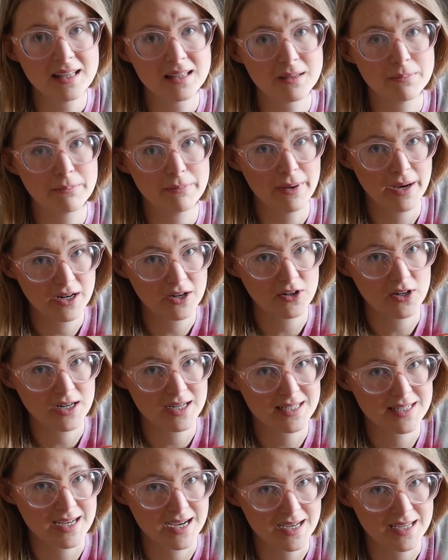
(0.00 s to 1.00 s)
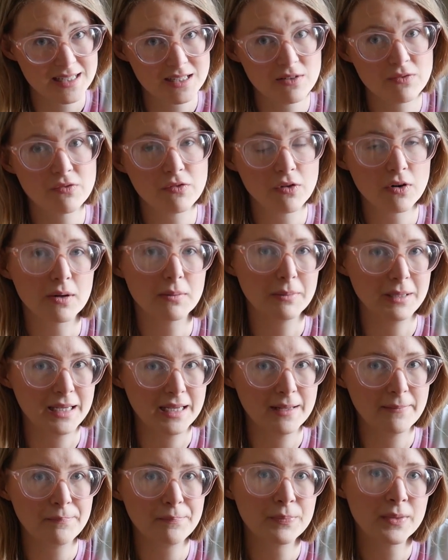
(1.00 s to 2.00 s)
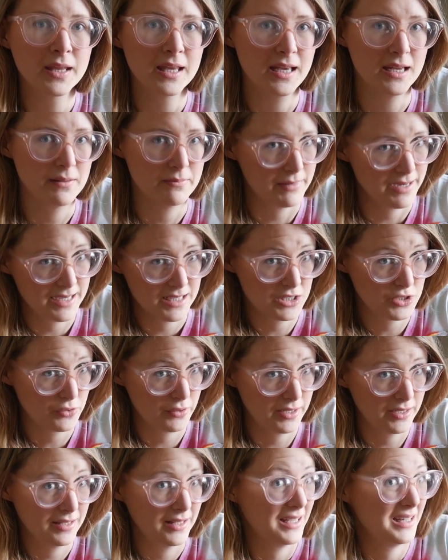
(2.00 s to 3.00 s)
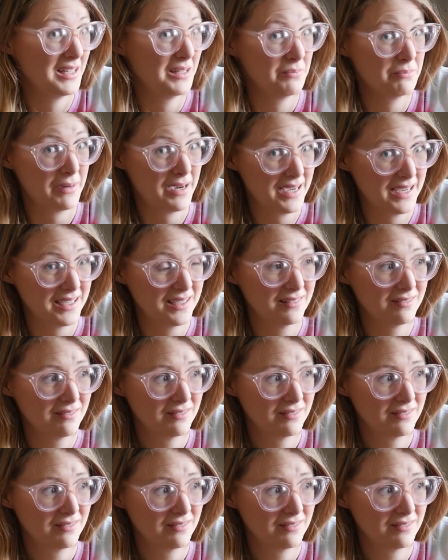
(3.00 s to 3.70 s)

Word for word: the better it does for me in my soil and in my